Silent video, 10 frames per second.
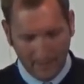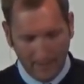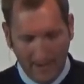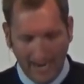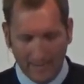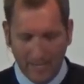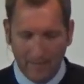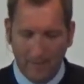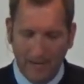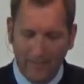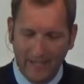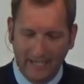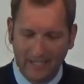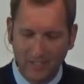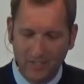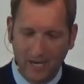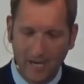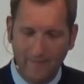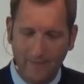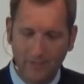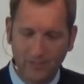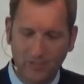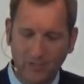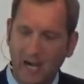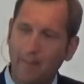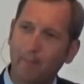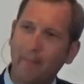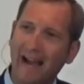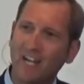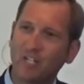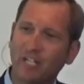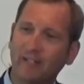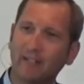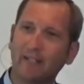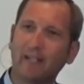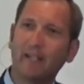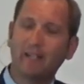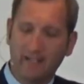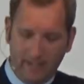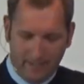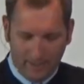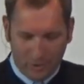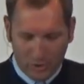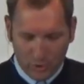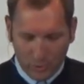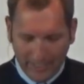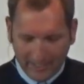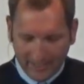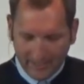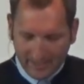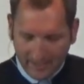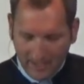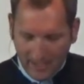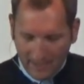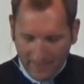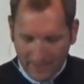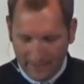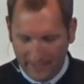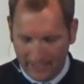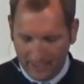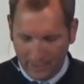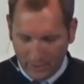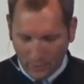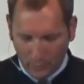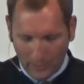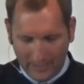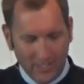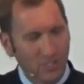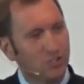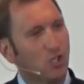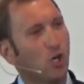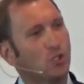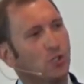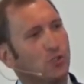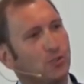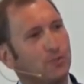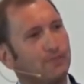At a minimum, I think it is time for us to stop bashing strict, God-fearing religious cultures.